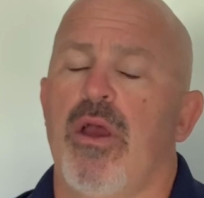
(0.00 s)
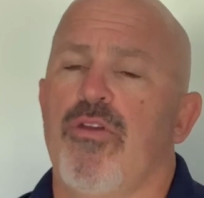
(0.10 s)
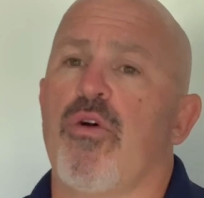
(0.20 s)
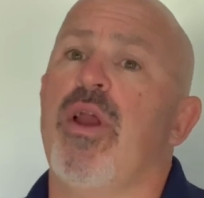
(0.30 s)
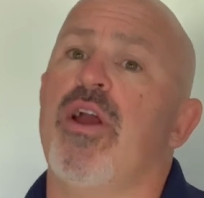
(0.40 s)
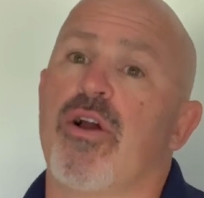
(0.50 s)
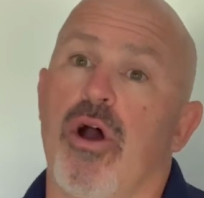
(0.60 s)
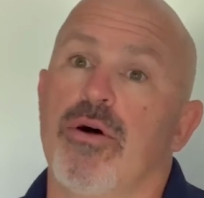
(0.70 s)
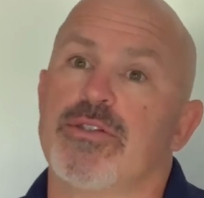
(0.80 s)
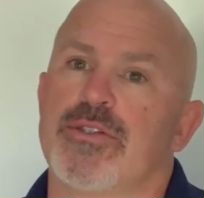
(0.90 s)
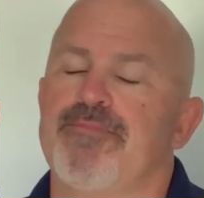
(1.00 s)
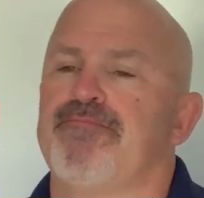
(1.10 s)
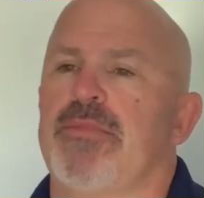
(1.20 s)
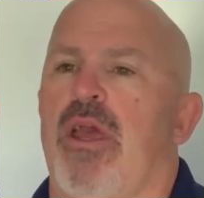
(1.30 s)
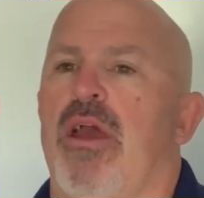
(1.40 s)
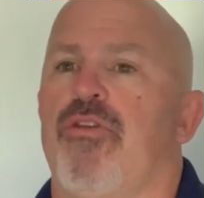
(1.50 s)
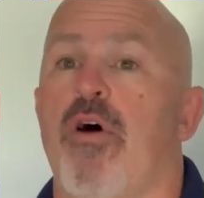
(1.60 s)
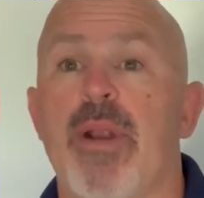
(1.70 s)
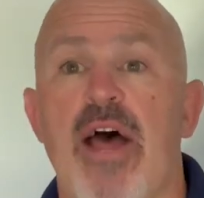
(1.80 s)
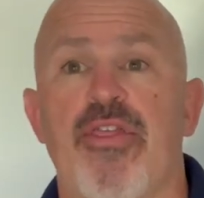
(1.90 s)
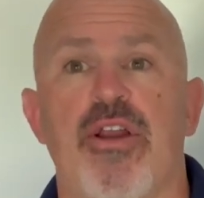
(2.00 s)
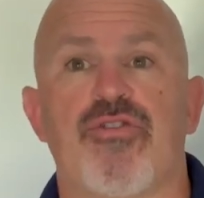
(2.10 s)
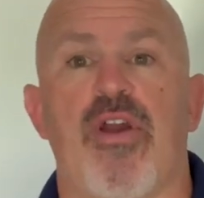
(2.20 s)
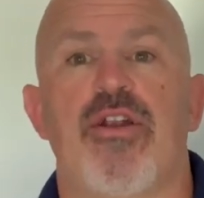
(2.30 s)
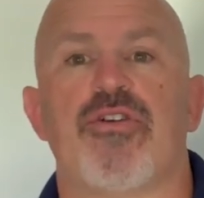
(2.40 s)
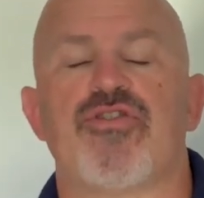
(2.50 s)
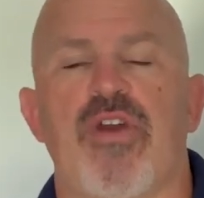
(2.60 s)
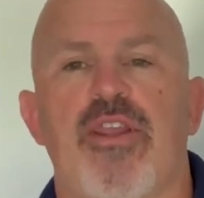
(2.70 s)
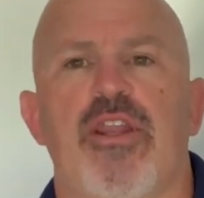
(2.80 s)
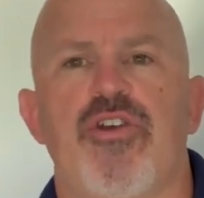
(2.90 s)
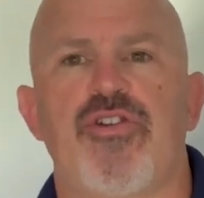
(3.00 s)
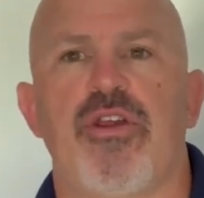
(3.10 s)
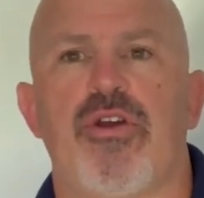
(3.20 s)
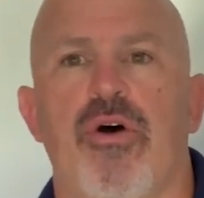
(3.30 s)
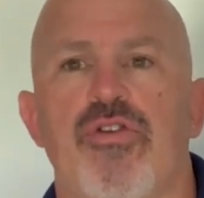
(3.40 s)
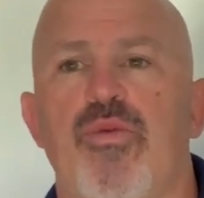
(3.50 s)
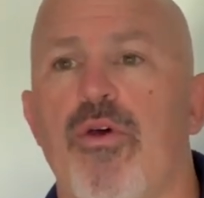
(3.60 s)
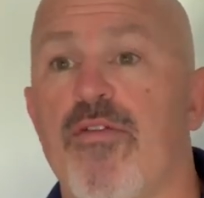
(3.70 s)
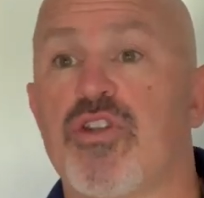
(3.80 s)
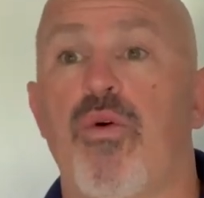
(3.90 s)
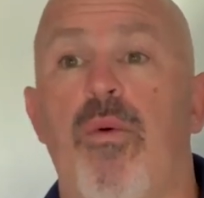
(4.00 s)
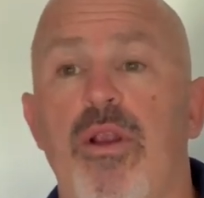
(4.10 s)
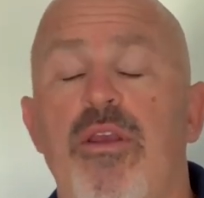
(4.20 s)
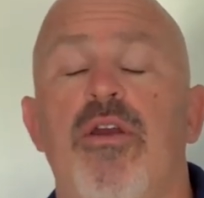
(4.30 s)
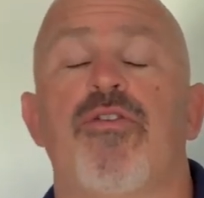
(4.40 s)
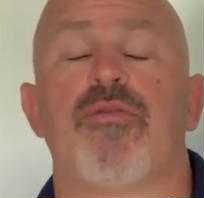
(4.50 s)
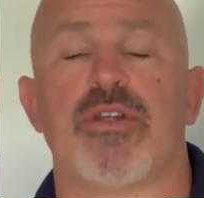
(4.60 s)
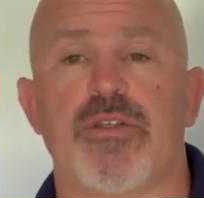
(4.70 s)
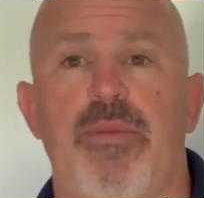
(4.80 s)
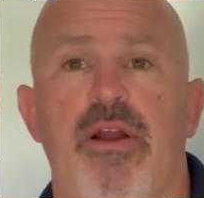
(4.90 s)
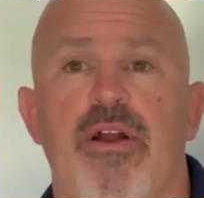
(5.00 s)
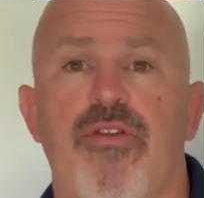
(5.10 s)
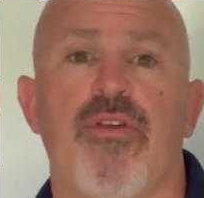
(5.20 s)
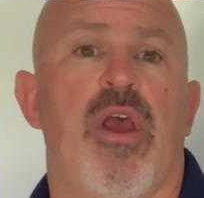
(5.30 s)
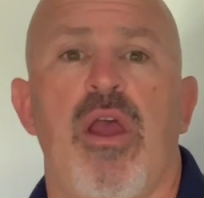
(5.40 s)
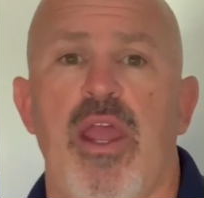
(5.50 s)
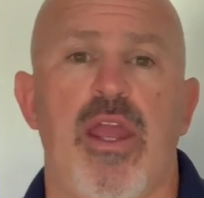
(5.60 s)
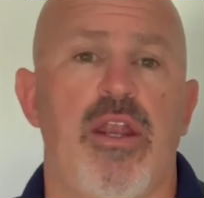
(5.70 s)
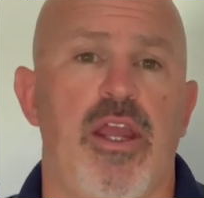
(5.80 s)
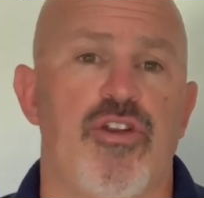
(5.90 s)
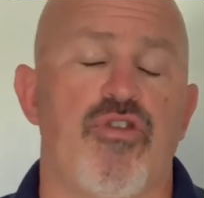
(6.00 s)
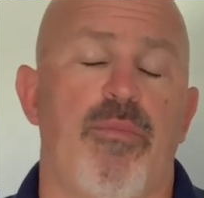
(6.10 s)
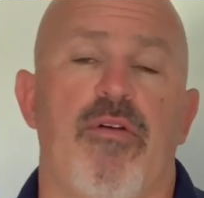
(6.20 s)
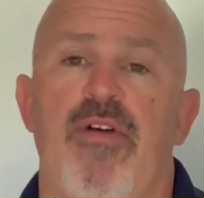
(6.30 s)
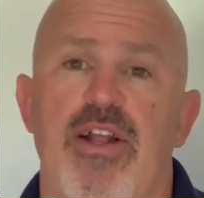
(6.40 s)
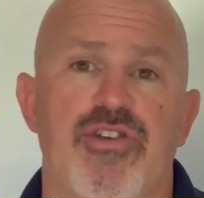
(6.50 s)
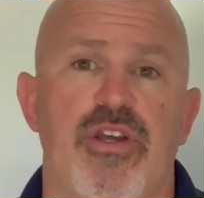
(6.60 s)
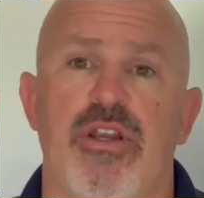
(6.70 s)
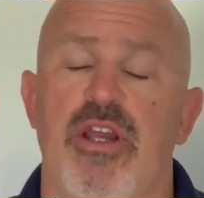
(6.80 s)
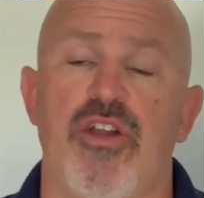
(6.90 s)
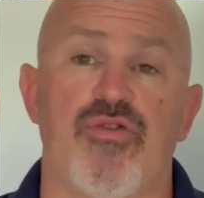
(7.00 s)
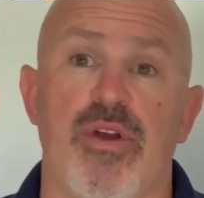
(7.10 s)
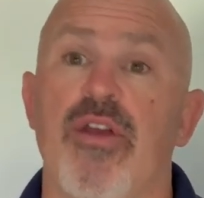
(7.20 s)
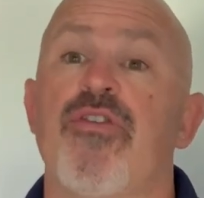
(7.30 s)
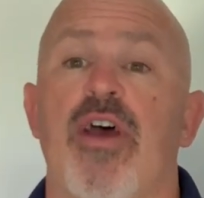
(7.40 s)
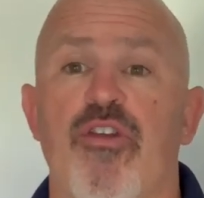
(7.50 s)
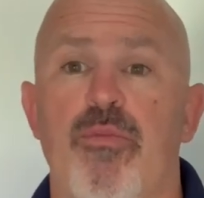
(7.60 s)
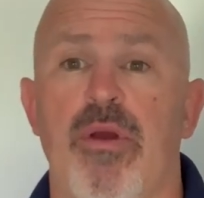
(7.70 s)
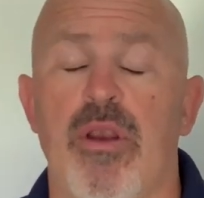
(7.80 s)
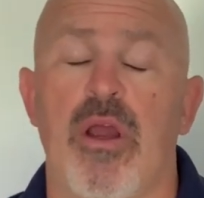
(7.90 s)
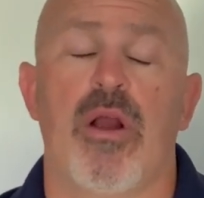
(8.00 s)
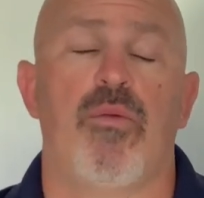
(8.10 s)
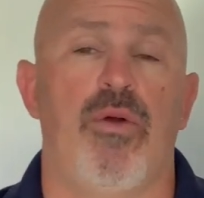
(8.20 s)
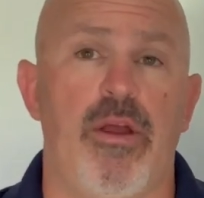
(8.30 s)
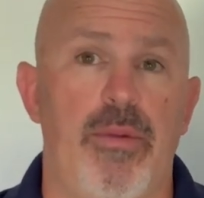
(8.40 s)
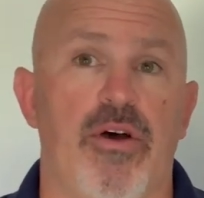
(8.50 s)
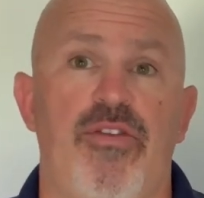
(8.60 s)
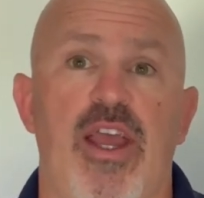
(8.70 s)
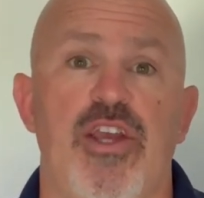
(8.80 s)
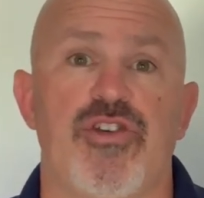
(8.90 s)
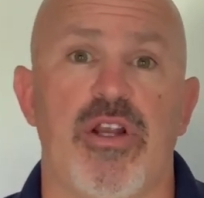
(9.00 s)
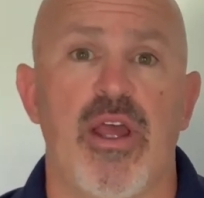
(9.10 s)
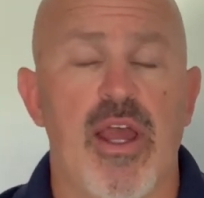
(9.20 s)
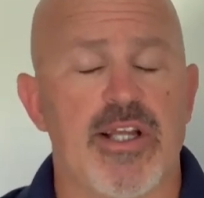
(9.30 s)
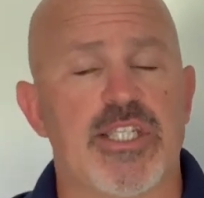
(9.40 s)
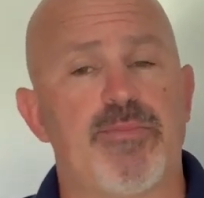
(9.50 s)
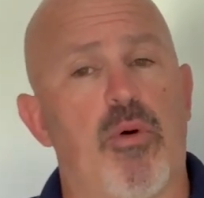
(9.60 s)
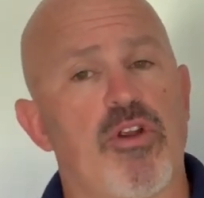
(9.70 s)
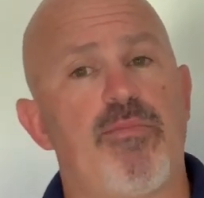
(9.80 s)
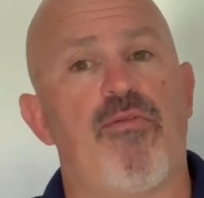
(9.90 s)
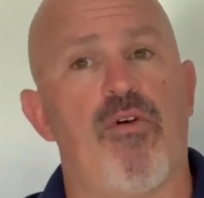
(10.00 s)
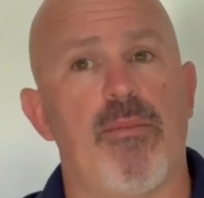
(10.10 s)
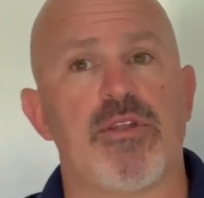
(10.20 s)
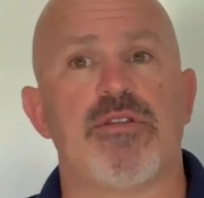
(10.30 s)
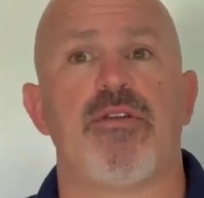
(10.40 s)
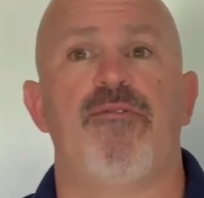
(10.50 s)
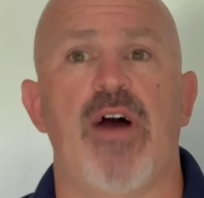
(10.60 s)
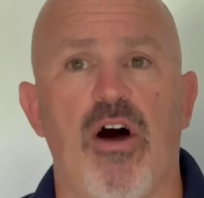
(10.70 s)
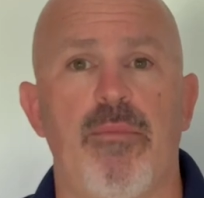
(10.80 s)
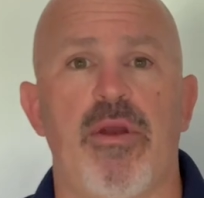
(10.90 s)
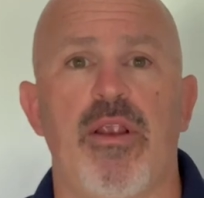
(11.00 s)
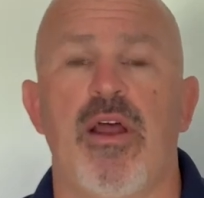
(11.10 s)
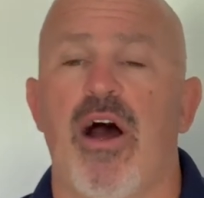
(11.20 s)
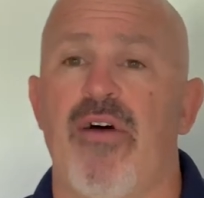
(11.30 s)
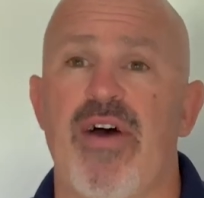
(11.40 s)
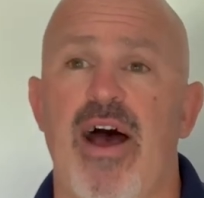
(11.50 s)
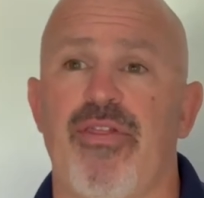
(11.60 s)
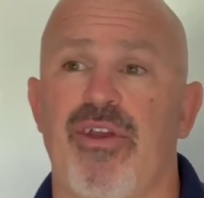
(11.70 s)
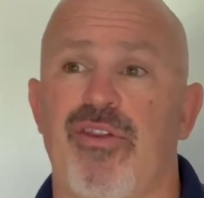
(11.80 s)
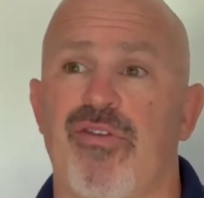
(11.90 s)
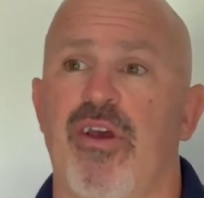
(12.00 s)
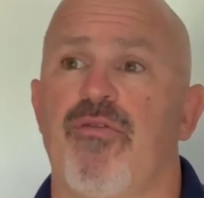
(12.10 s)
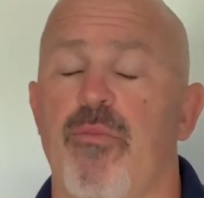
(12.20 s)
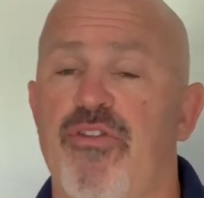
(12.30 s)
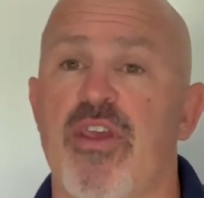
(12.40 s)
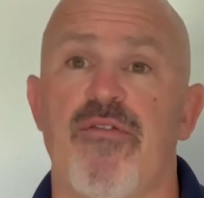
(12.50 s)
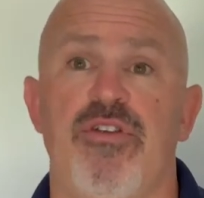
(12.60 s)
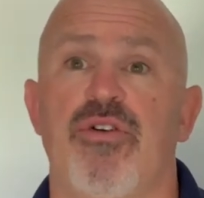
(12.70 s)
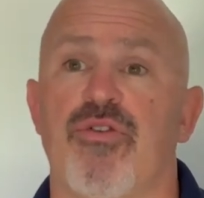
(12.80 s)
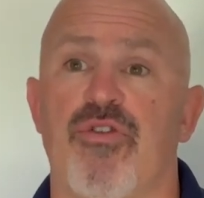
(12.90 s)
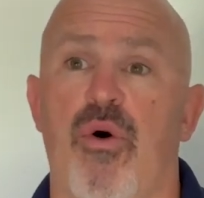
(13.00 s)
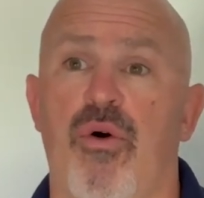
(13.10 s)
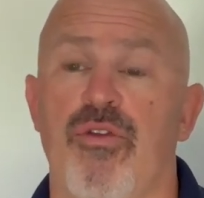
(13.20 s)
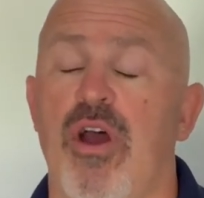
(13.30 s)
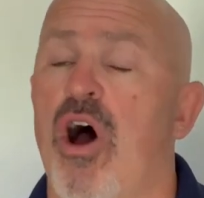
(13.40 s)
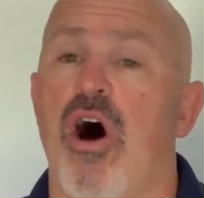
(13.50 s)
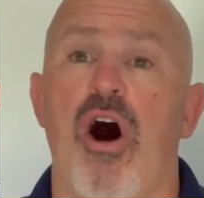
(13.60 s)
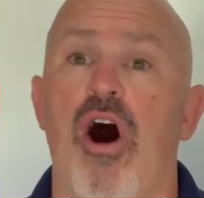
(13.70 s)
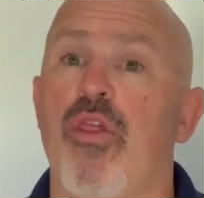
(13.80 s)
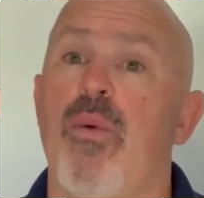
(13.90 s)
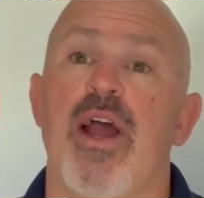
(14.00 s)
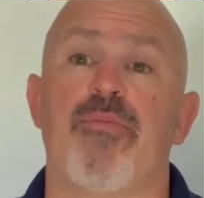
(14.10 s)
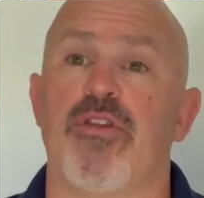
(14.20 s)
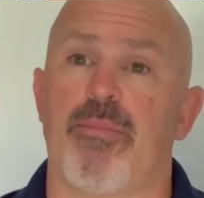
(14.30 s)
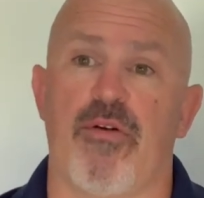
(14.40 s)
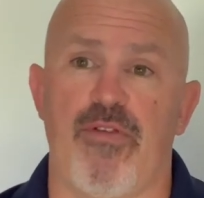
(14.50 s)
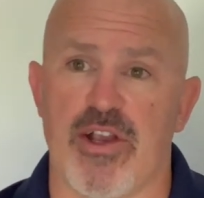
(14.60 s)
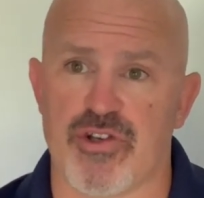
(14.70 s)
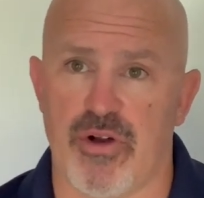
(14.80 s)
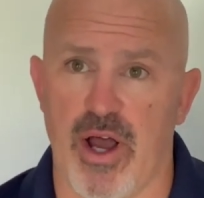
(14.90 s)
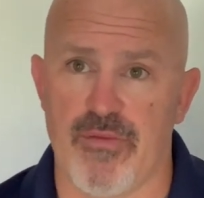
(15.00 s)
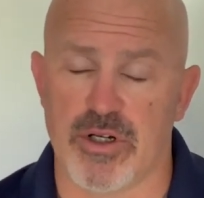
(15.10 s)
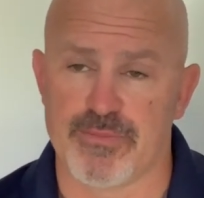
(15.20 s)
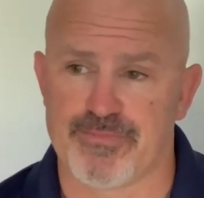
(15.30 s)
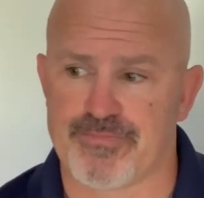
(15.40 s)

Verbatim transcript: So here goes. So I'm an athletic trainer and strength conditioning coach with over 20 years of experience in injury prevention, injury assessment, rehabilitation, and sports performance development of athletes from seven years old all the way up to the professional level.